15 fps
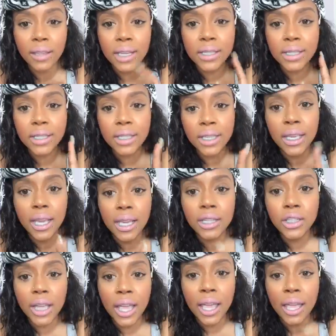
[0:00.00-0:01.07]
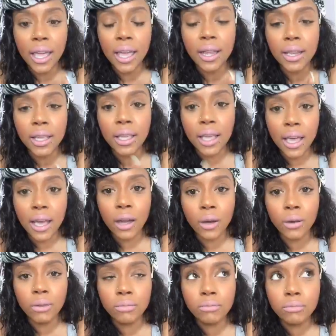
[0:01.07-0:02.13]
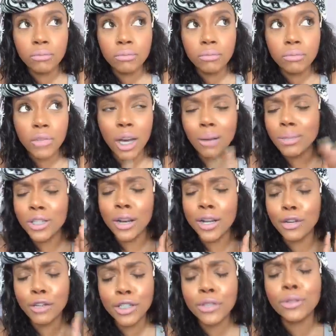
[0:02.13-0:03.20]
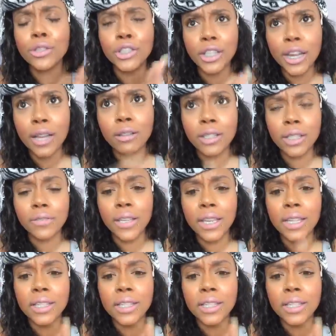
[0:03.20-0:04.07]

That's C-H-A-N-E-L. I'm sorry, Crystal Chanel TV.